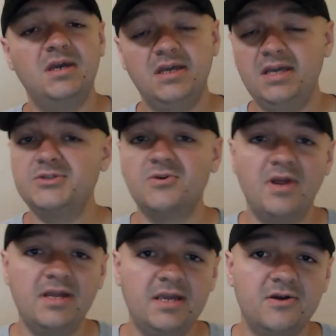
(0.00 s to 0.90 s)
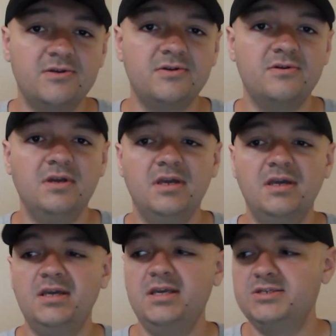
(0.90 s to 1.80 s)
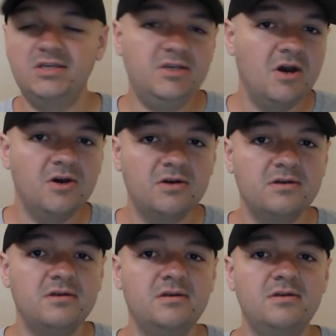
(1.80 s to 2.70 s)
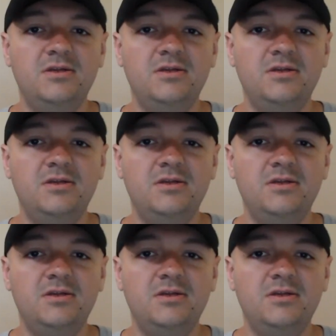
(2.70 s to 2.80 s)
He's a great character. He's the young,